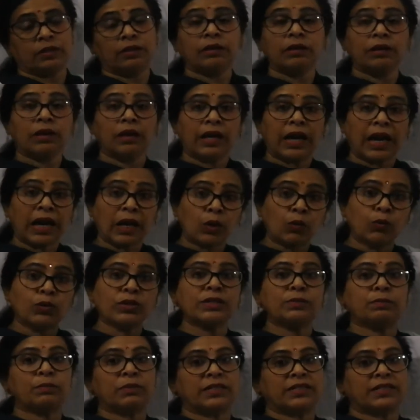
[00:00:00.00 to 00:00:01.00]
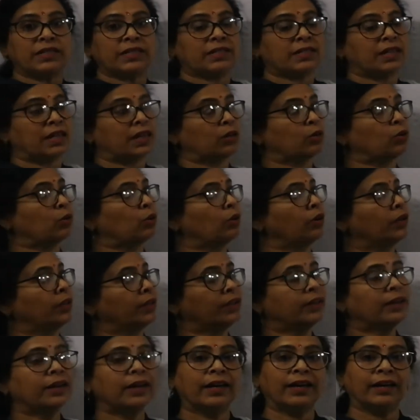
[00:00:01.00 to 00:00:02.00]
The aqueous bases are called
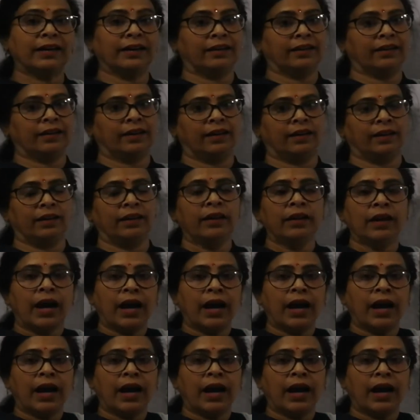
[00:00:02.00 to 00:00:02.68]
the alkali,